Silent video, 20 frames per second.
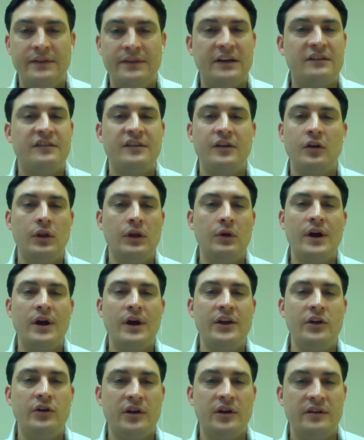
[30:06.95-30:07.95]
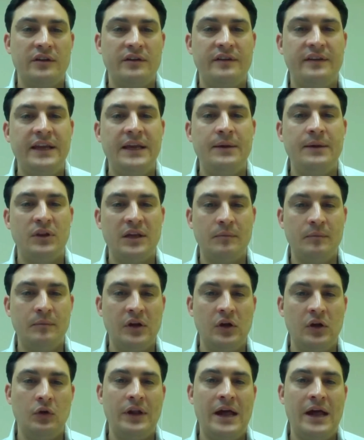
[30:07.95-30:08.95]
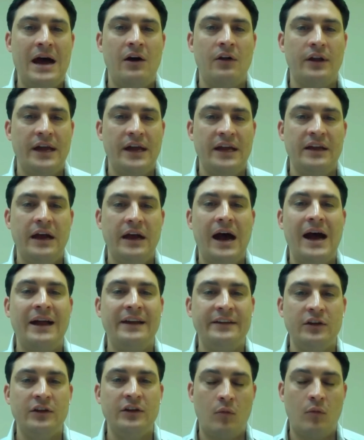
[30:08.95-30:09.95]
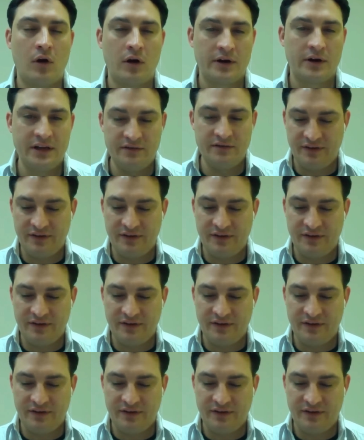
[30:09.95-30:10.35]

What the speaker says: that's the only way you can deeply build out a ideal market,